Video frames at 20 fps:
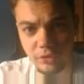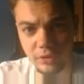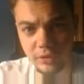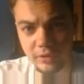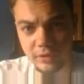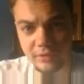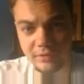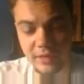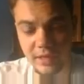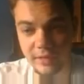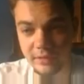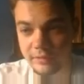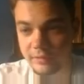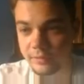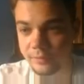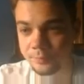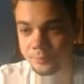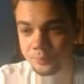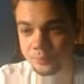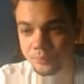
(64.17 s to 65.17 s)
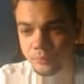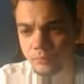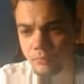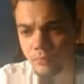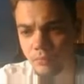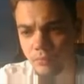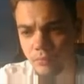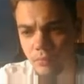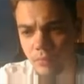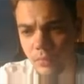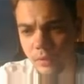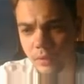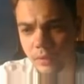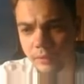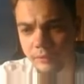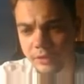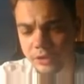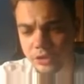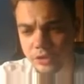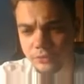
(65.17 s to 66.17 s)
on is that,
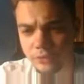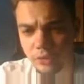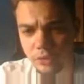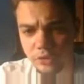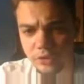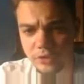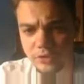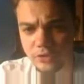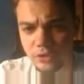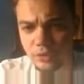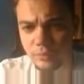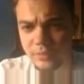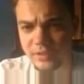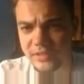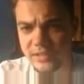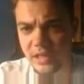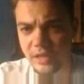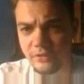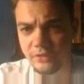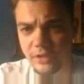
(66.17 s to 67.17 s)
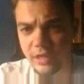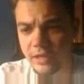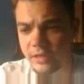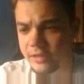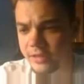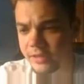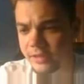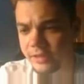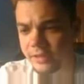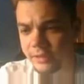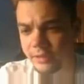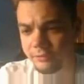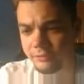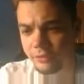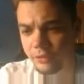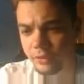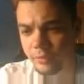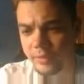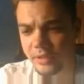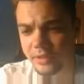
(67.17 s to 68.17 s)
first of all, this Yuumi is AFK here
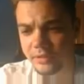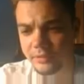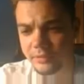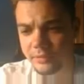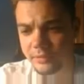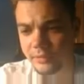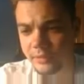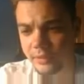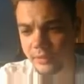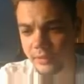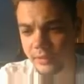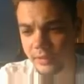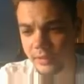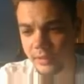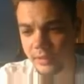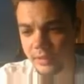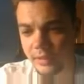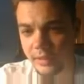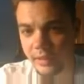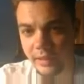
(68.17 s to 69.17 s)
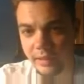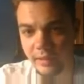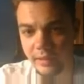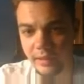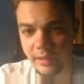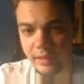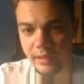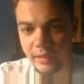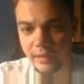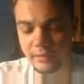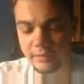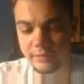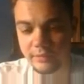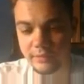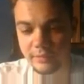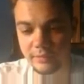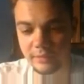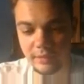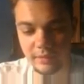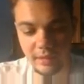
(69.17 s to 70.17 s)
for a bit, and
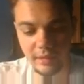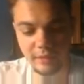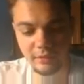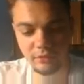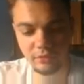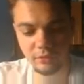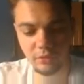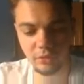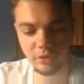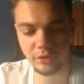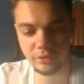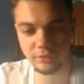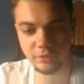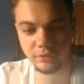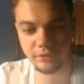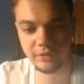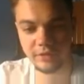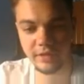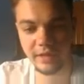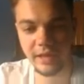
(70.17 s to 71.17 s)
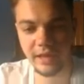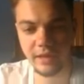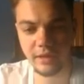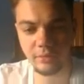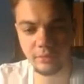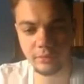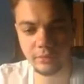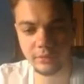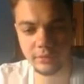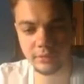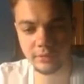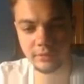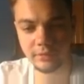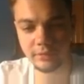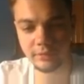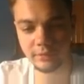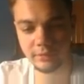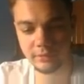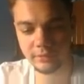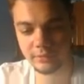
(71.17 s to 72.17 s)
as you're going to see now,
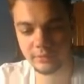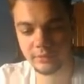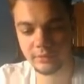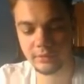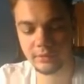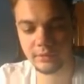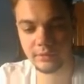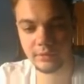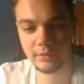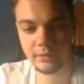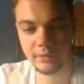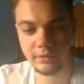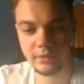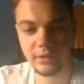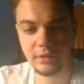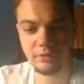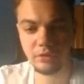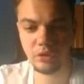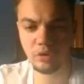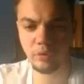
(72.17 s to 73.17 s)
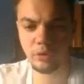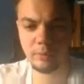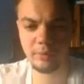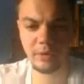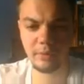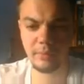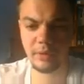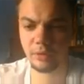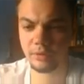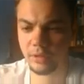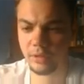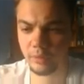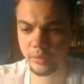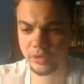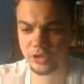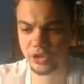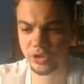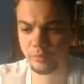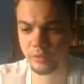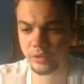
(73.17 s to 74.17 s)
this video will be about how
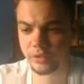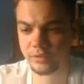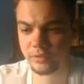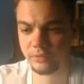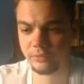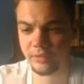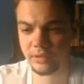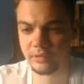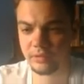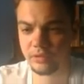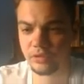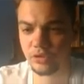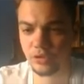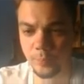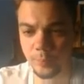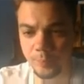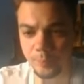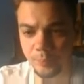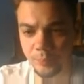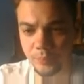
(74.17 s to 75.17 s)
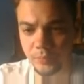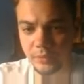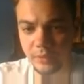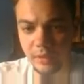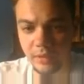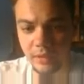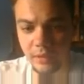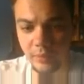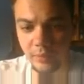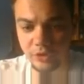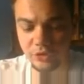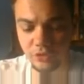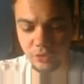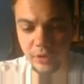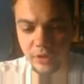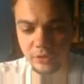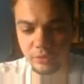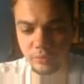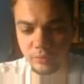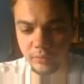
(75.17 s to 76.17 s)
I generate advantage, how I
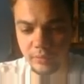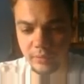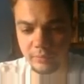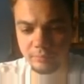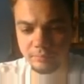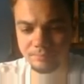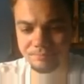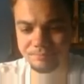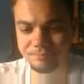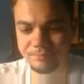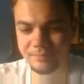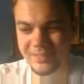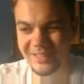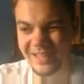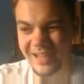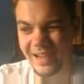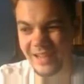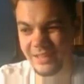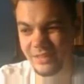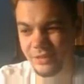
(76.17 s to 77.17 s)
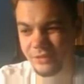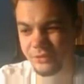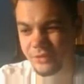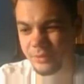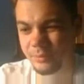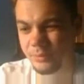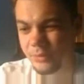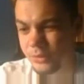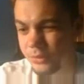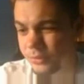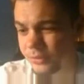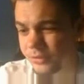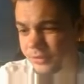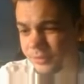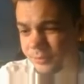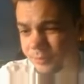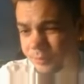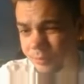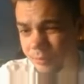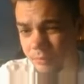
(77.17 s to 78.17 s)
try to kind of
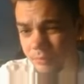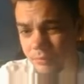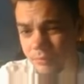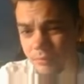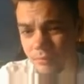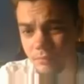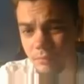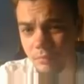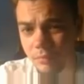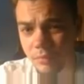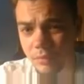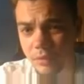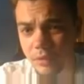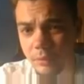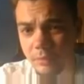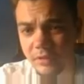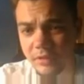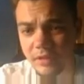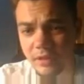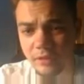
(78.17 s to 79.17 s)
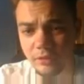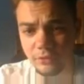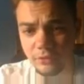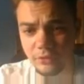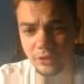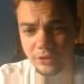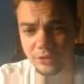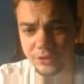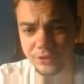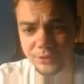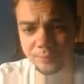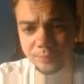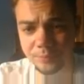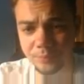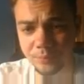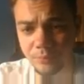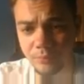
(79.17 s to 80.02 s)
abuse the mistakes of others.